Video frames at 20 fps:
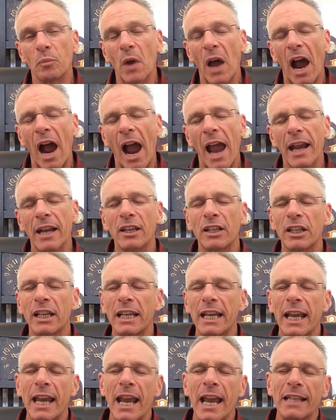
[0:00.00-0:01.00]
I
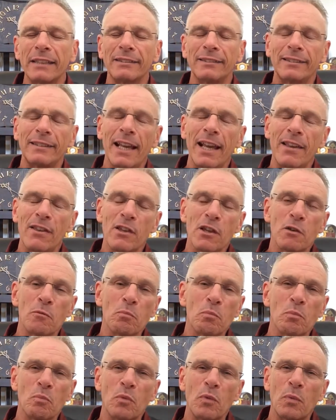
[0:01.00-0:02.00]
can't say that
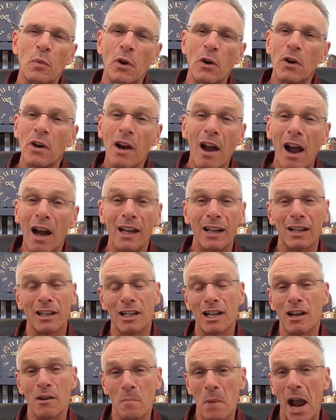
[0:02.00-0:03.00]
they're not going to
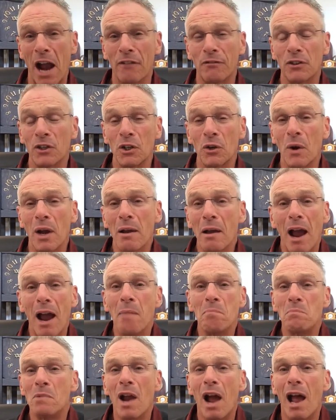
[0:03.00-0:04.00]
come after you.
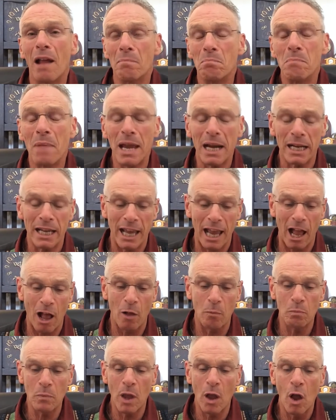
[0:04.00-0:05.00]
I'm not
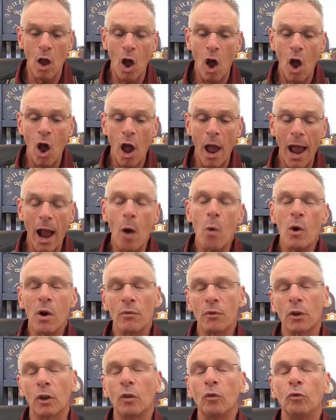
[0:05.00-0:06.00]
Medi-Cal.
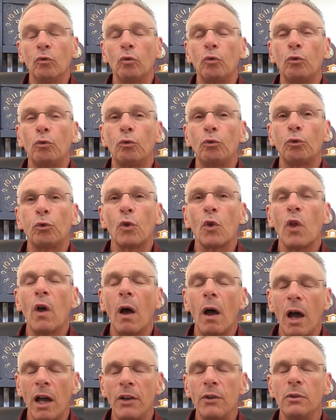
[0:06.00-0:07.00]
However, for the
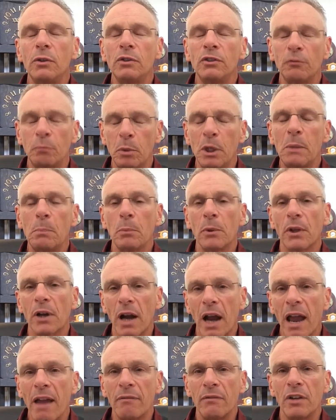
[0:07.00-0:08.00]
hundreds of people that
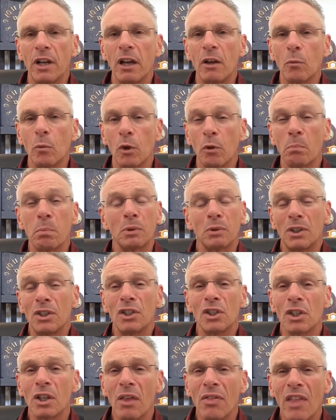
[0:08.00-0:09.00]
I have dealt with,
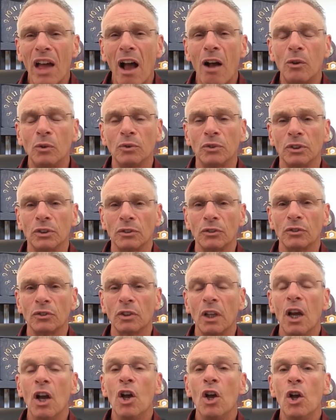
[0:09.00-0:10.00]
potentially thousands,
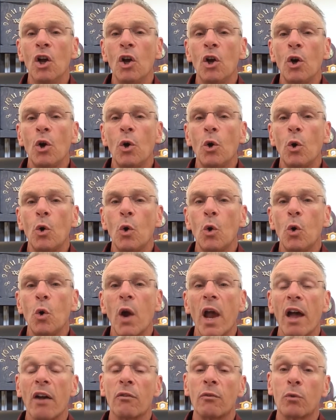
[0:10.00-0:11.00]
who
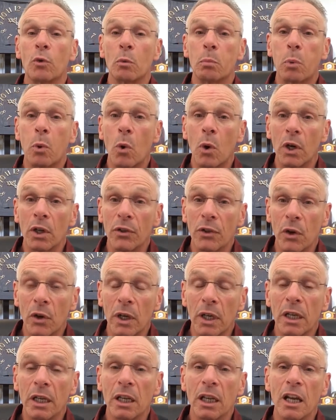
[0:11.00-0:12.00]
have reported their
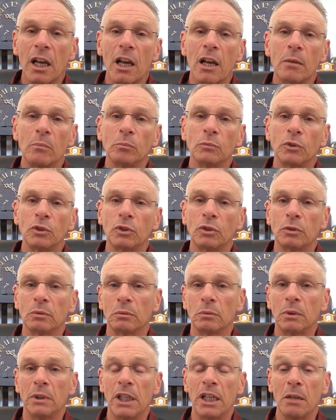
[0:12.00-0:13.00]
incomes
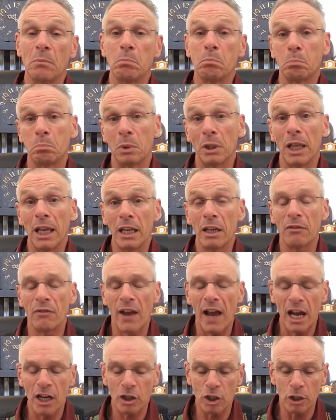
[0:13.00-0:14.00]
in a belated
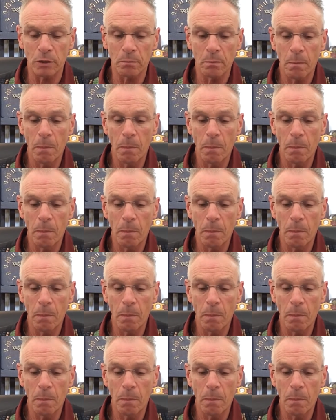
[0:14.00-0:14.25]
fashion,